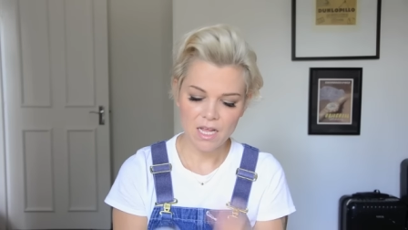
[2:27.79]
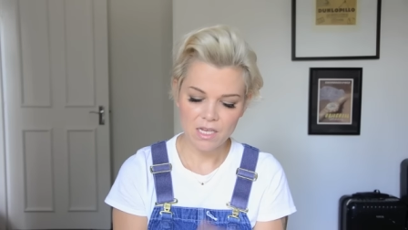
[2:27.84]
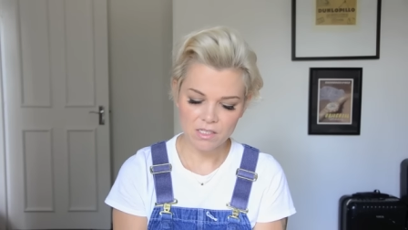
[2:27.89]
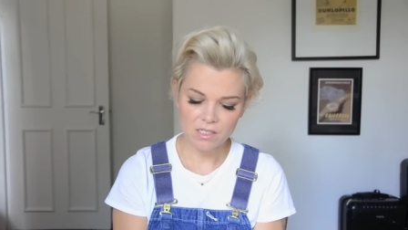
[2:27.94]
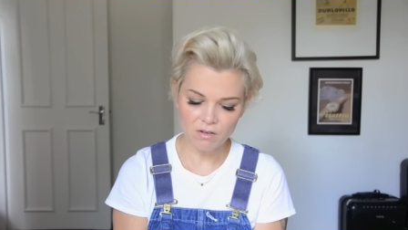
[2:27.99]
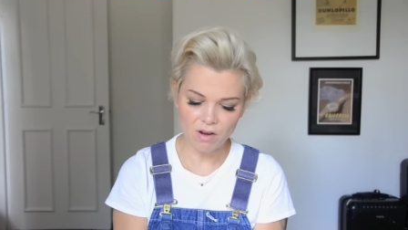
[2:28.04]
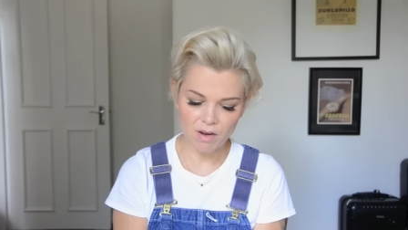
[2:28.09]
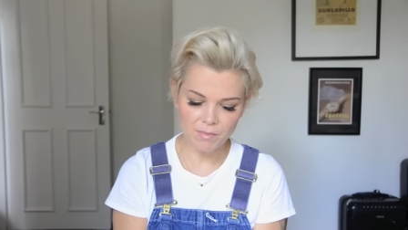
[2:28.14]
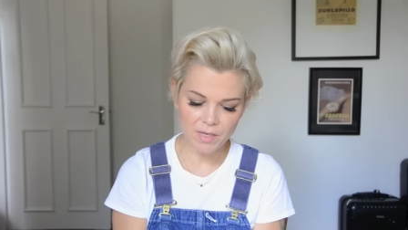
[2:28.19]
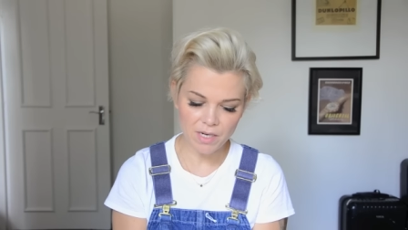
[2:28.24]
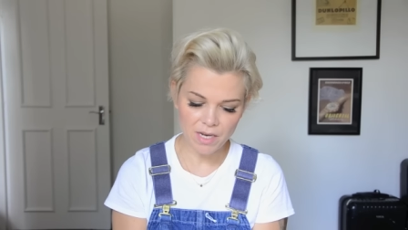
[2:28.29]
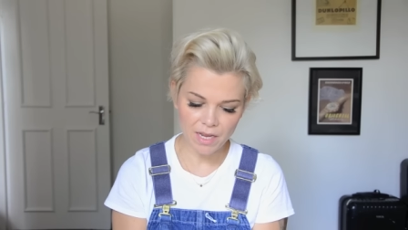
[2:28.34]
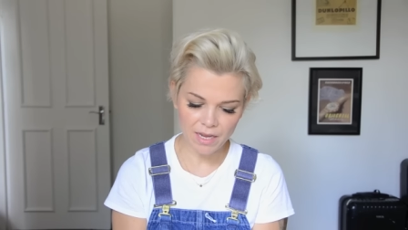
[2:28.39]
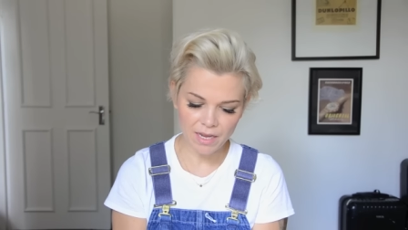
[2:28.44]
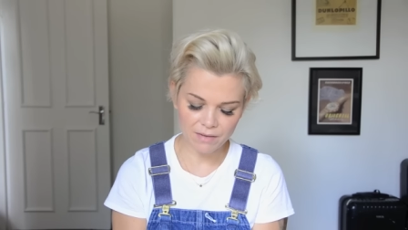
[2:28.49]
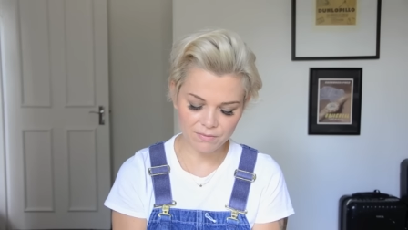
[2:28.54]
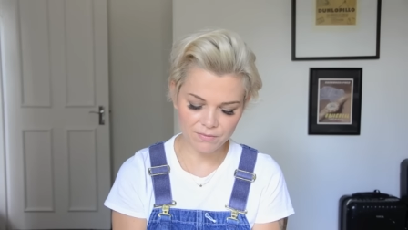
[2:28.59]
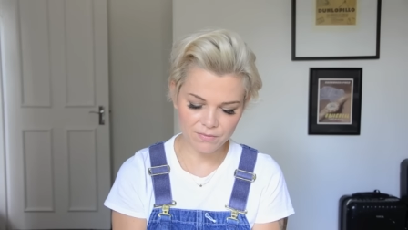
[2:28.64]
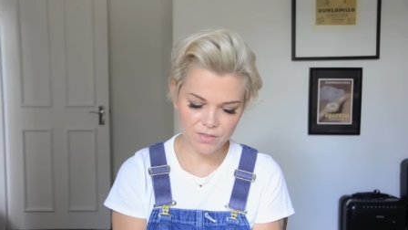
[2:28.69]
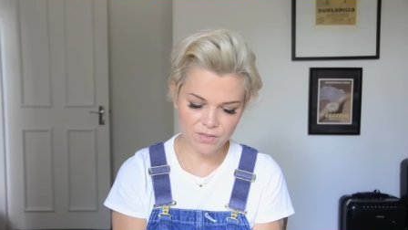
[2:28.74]
So I'm gonna
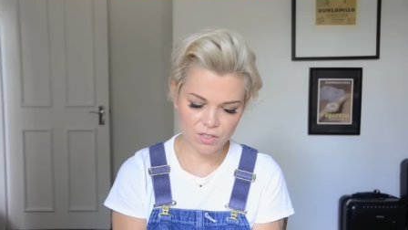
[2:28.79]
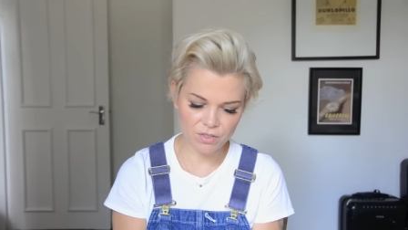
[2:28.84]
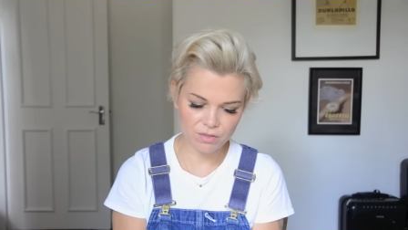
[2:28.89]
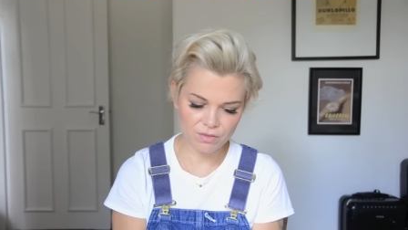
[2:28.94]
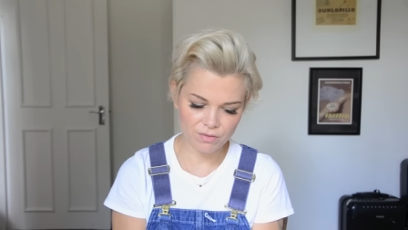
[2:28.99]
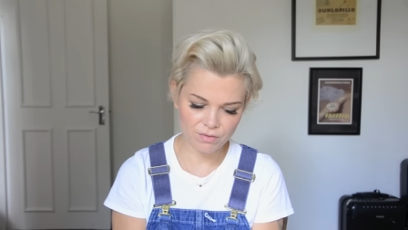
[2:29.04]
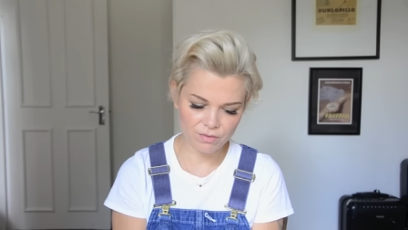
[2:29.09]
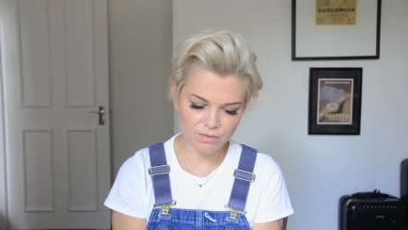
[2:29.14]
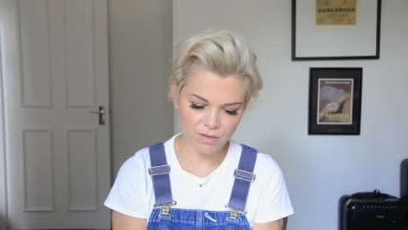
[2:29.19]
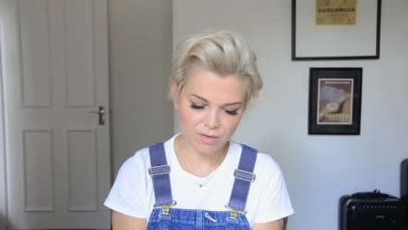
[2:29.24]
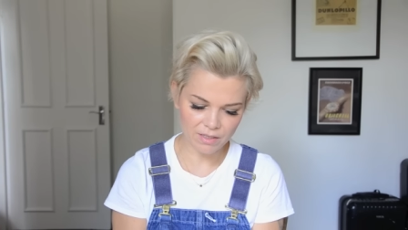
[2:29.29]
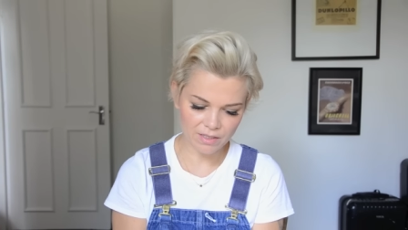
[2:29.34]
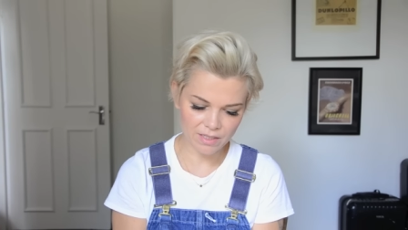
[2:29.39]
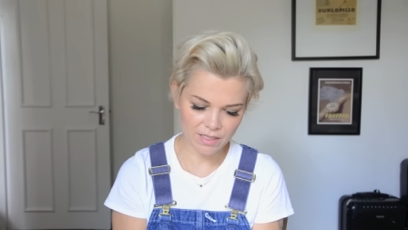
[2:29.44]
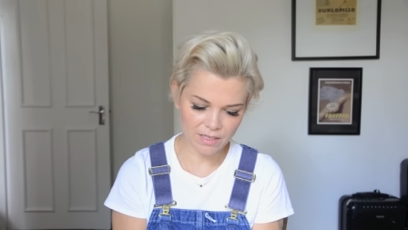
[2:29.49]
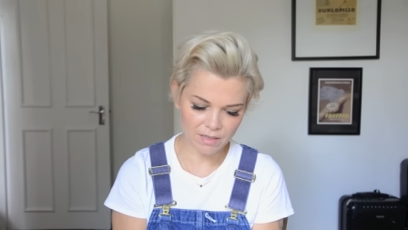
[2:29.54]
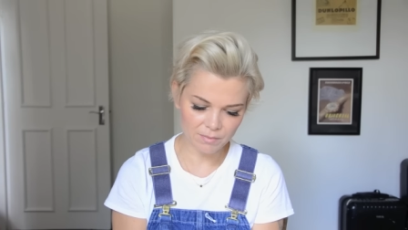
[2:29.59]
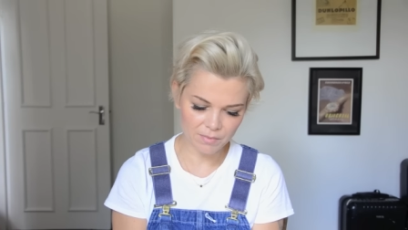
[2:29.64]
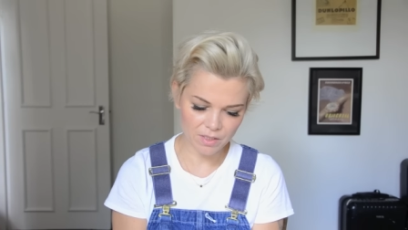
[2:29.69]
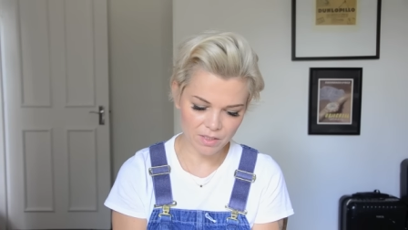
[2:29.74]
have to, I
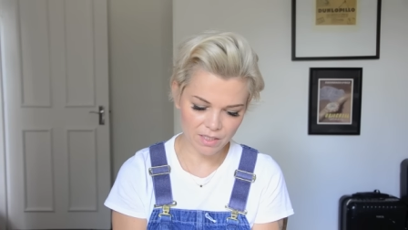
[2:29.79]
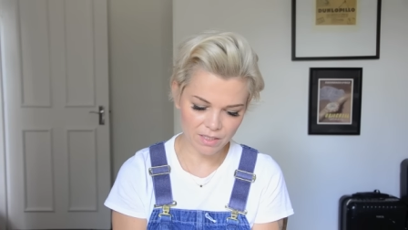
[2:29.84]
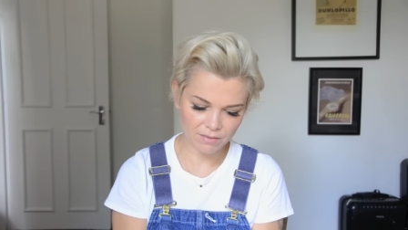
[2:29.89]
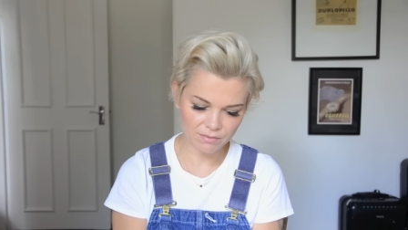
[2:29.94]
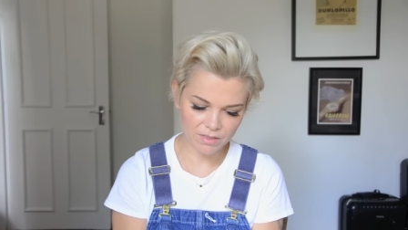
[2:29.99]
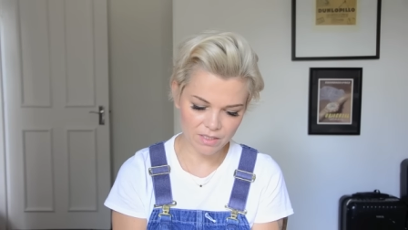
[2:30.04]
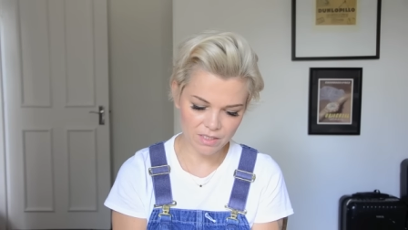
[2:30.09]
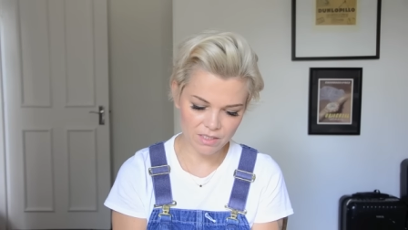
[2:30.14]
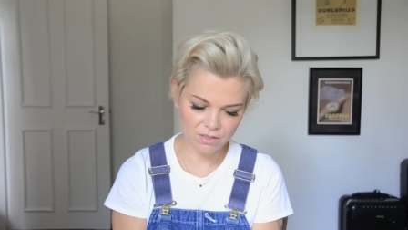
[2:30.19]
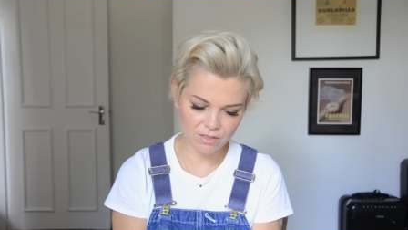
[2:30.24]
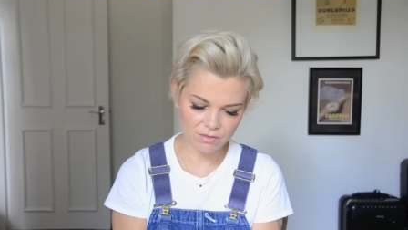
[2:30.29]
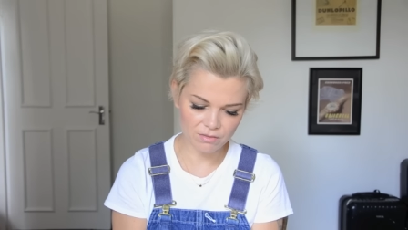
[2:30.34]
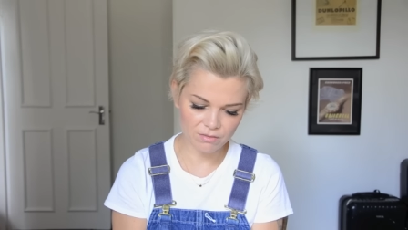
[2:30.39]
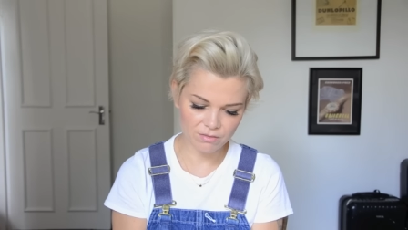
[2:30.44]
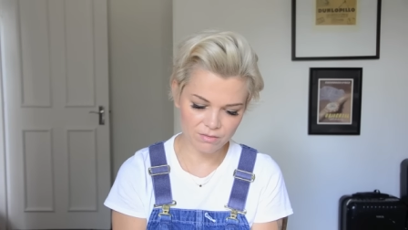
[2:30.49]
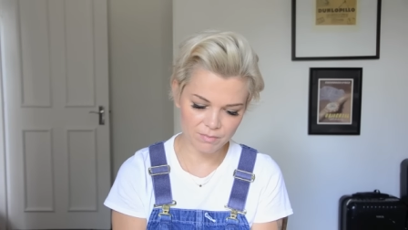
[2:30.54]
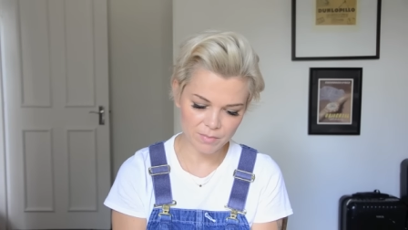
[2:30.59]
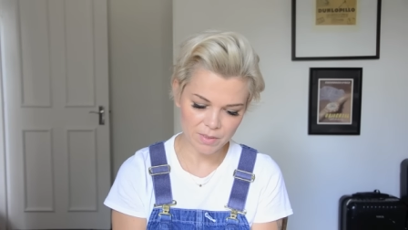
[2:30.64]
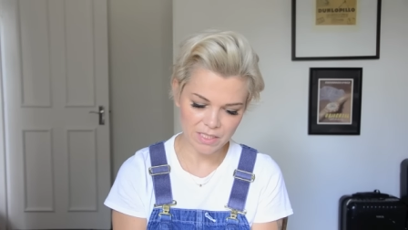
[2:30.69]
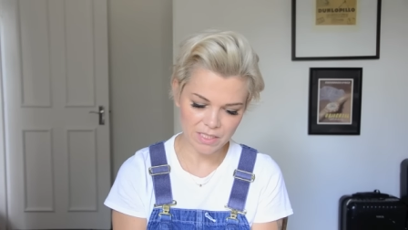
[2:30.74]
think I'm gonna give this
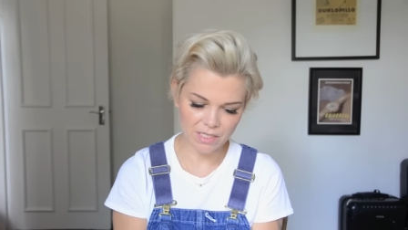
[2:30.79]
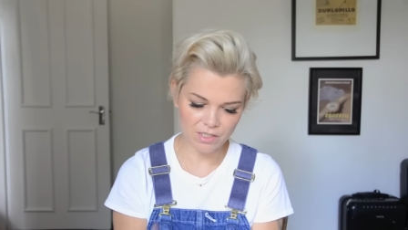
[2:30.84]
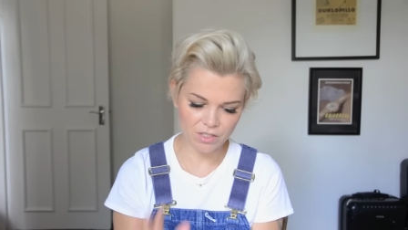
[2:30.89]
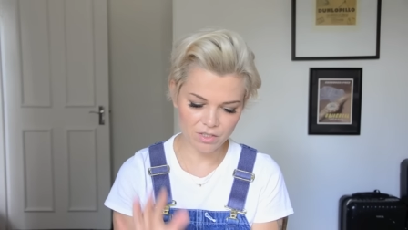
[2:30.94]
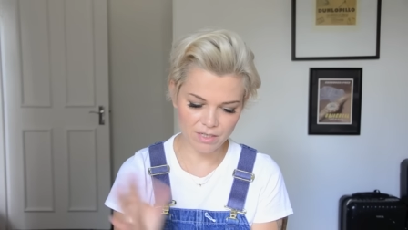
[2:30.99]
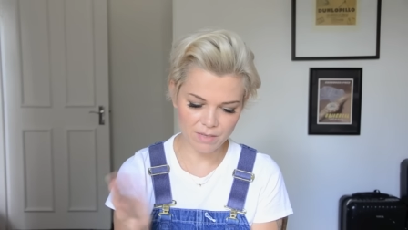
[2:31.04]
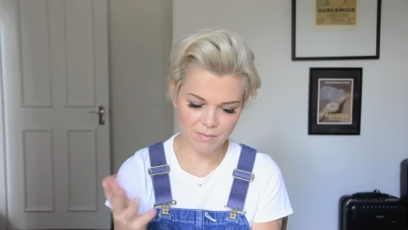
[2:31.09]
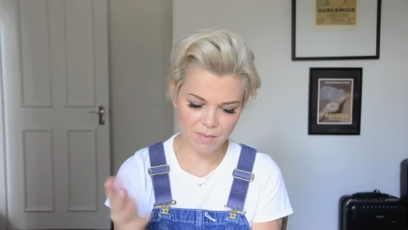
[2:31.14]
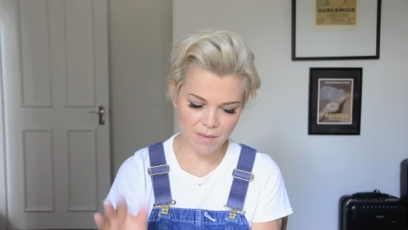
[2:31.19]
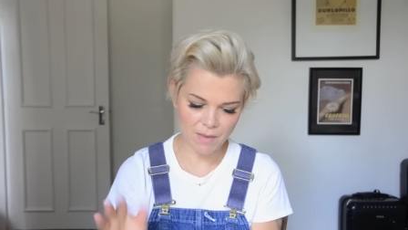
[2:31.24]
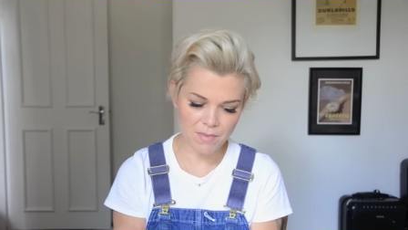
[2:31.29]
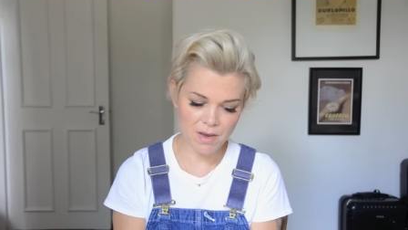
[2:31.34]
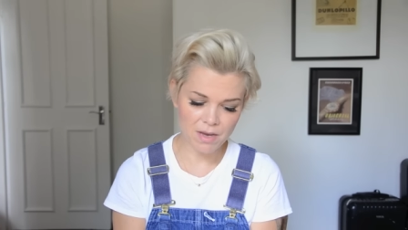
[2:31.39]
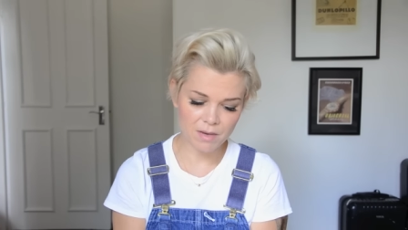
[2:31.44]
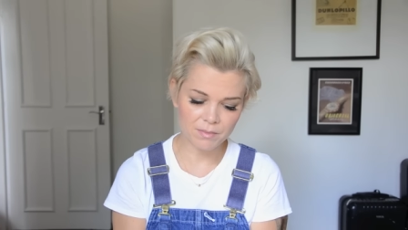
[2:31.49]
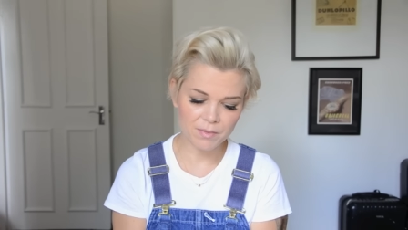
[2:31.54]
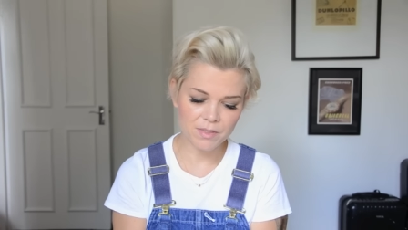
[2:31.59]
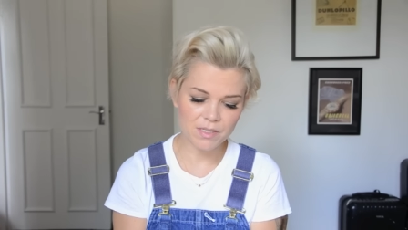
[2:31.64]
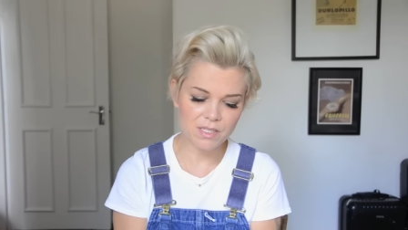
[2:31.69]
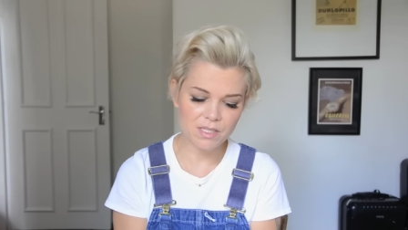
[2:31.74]
to potentially my
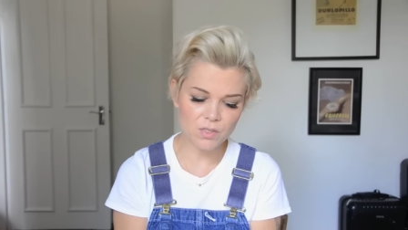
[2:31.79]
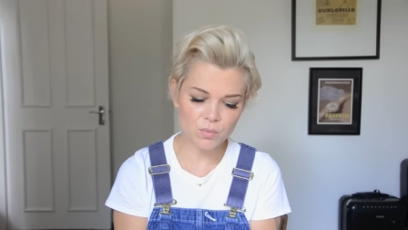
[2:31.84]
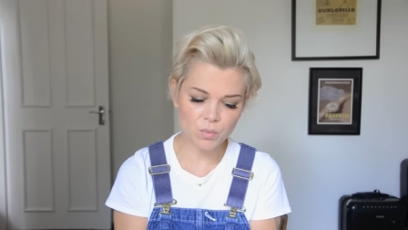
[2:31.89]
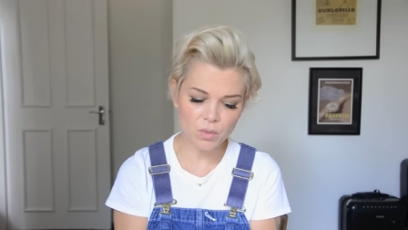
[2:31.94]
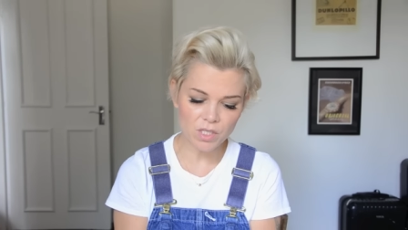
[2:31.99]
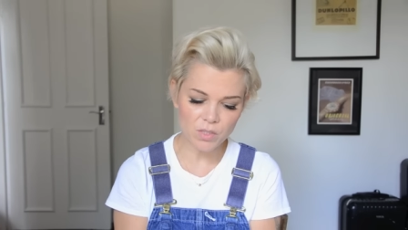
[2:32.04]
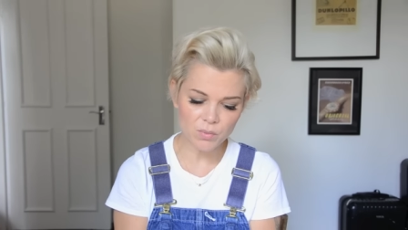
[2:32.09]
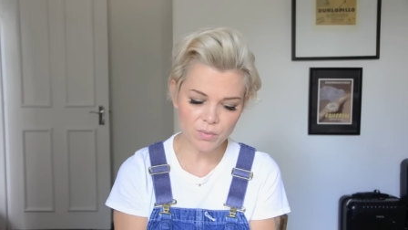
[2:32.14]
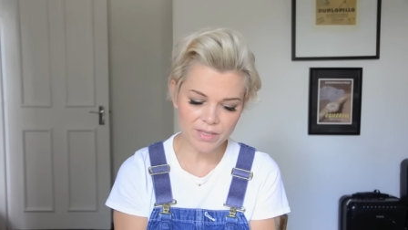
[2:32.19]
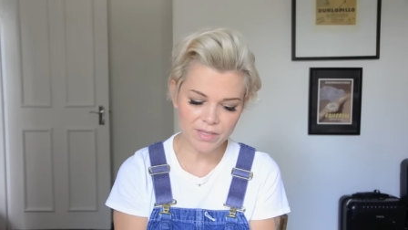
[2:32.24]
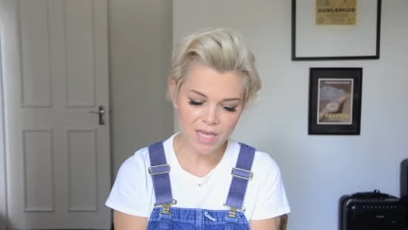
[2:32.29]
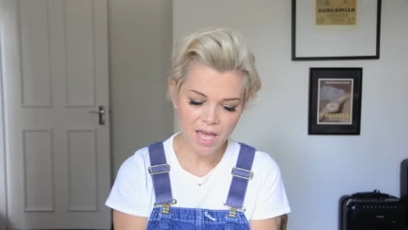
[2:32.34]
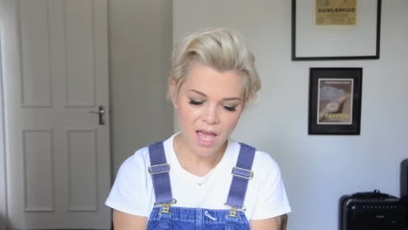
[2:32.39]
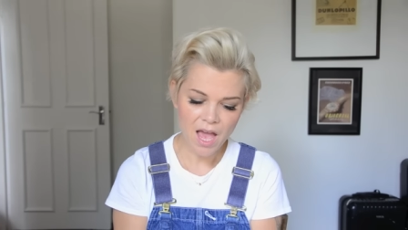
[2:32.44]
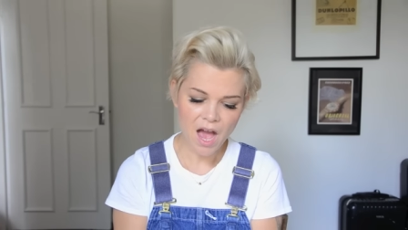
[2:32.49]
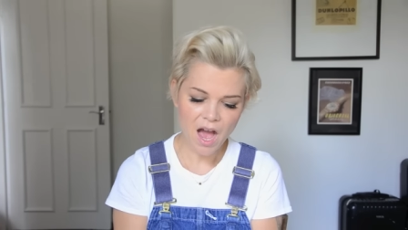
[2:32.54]
mom, because this works with